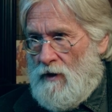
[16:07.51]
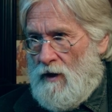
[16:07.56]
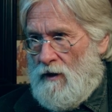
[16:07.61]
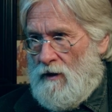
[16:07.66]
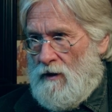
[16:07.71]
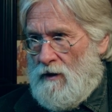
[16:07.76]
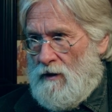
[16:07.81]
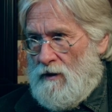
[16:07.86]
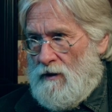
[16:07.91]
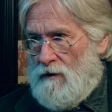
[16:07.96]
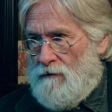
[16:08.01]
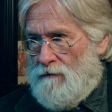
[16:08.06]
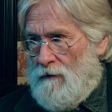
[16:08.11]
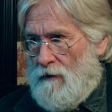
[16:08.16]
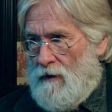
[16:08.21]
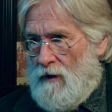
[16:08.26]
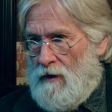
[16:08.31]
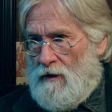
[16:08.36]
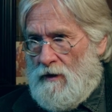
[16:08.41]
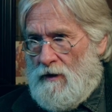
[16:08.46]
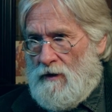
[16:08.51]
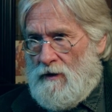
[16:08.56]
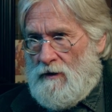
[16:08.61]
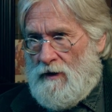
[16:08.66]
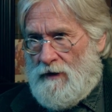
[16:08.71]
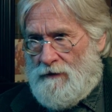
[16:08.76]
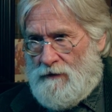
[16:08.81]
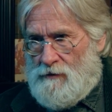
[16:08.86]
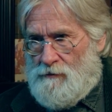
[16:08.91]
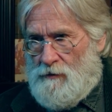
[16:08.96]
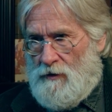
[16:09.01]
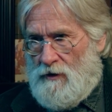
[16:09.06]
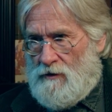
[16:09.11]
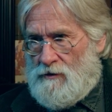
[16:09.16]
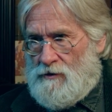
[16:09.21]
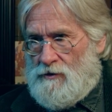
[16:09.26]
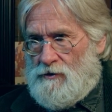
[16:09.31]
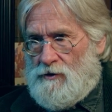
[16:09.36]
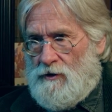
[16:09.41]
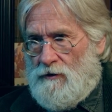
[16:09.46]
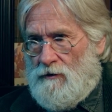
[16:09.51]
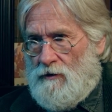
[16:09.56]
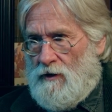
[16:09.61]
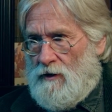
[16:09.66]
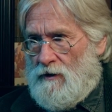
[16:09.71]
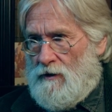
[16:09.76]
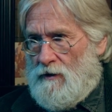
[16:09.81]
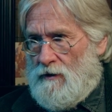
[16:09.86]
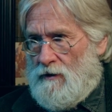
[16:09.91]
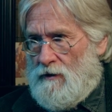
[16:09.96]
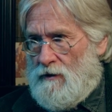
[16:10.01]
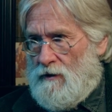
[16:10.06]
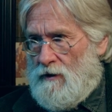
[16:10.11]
uh, like the spears and so on,